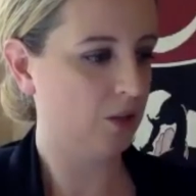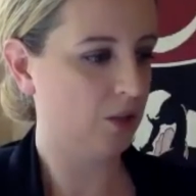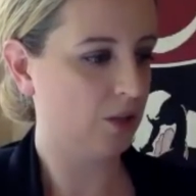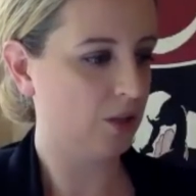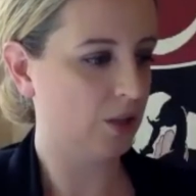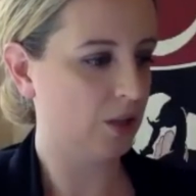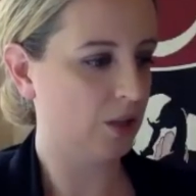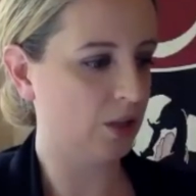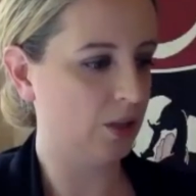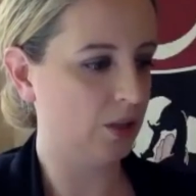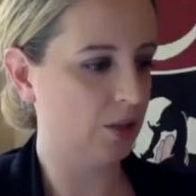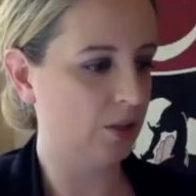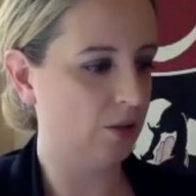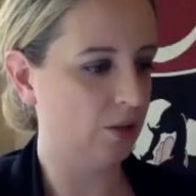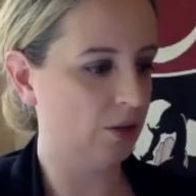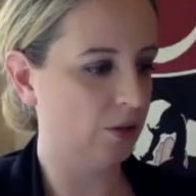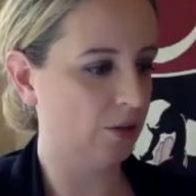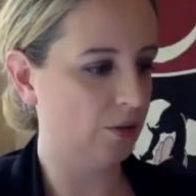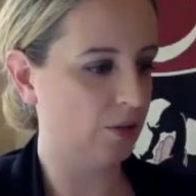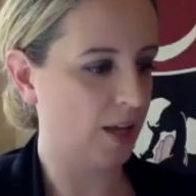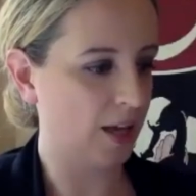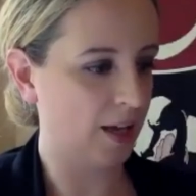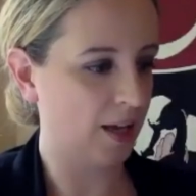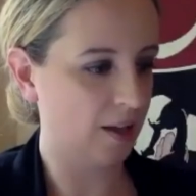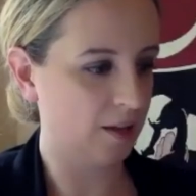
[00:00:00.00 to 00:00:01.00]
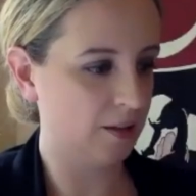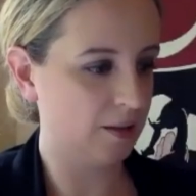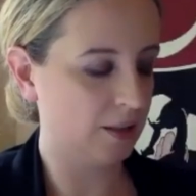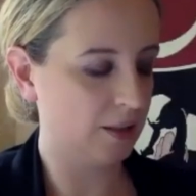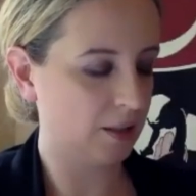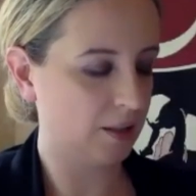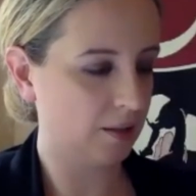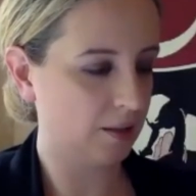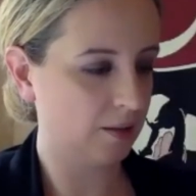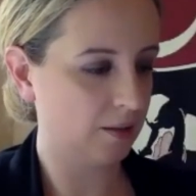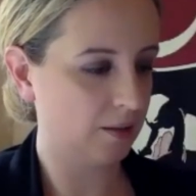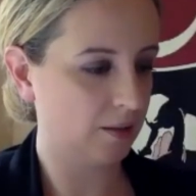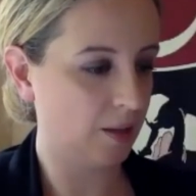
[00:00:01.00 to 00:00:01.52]
to get
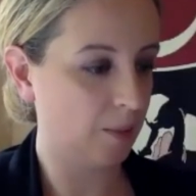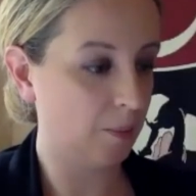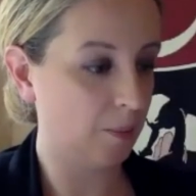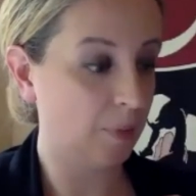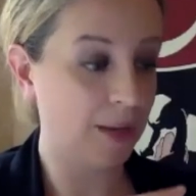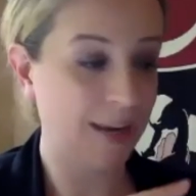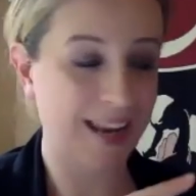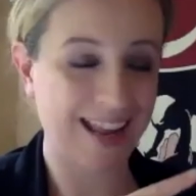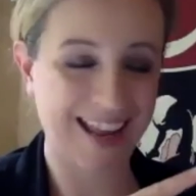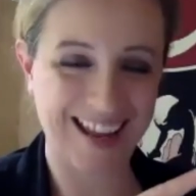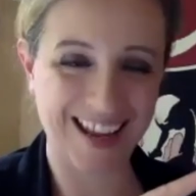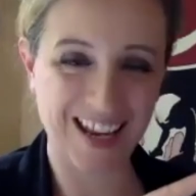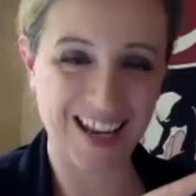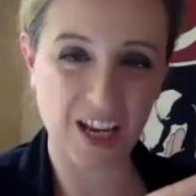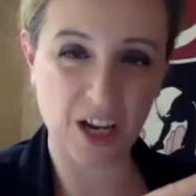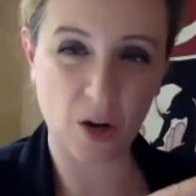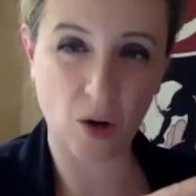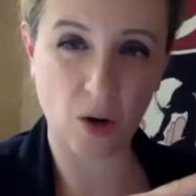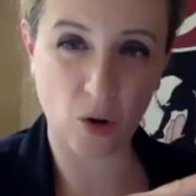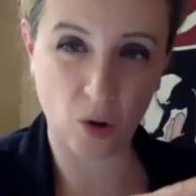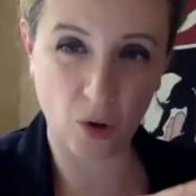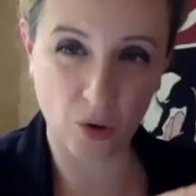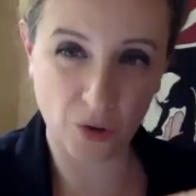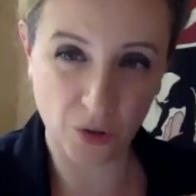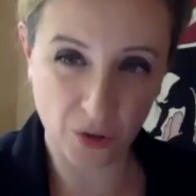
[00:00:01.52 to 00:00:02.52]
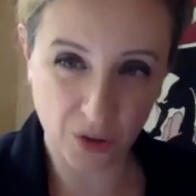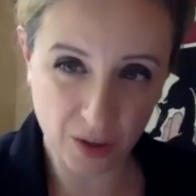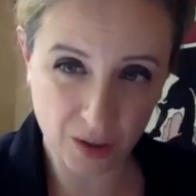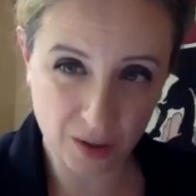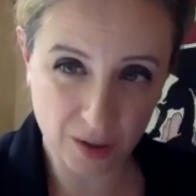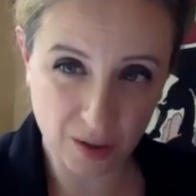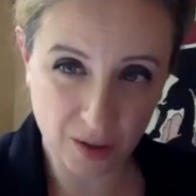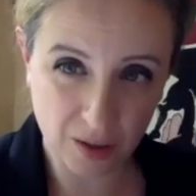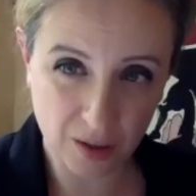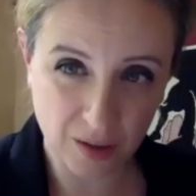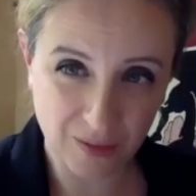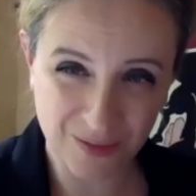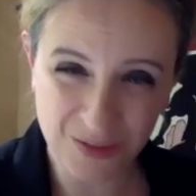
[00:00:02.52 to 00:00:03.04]
a play on.
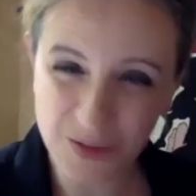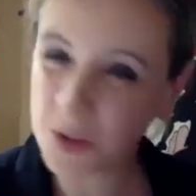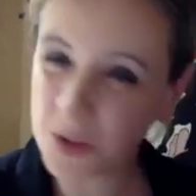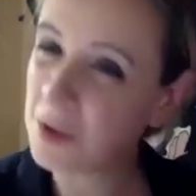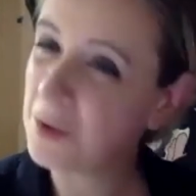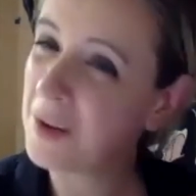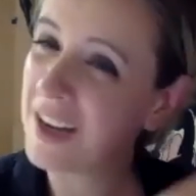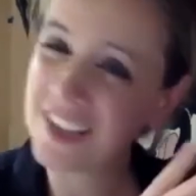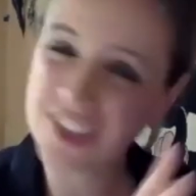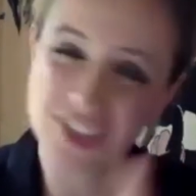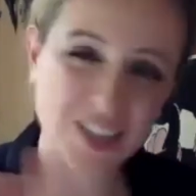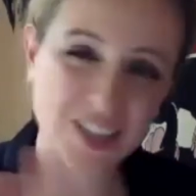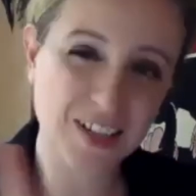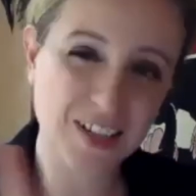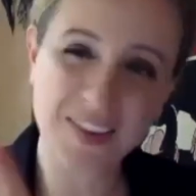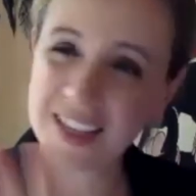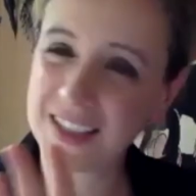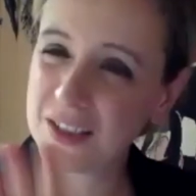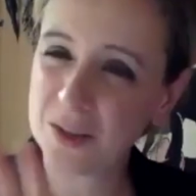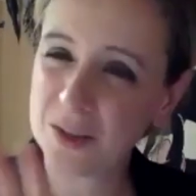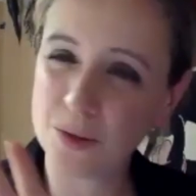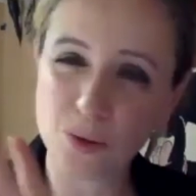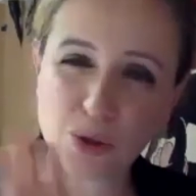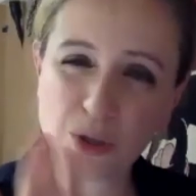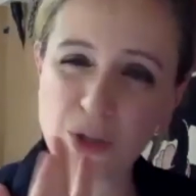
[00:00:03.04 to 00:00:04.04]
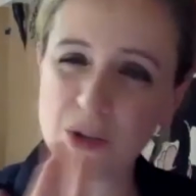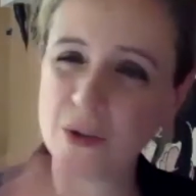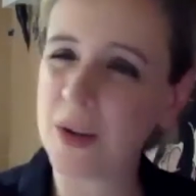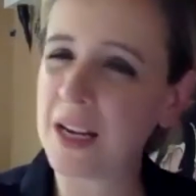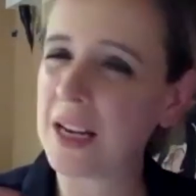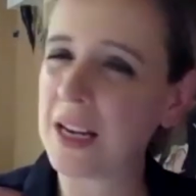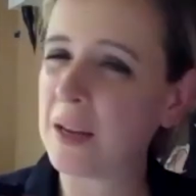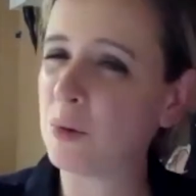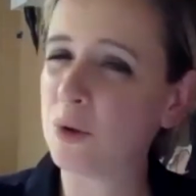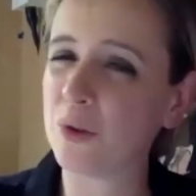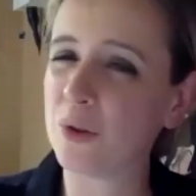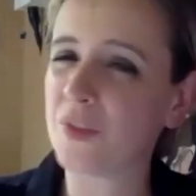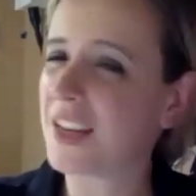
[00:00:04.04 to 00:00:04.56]
Although actually that's not true anymore.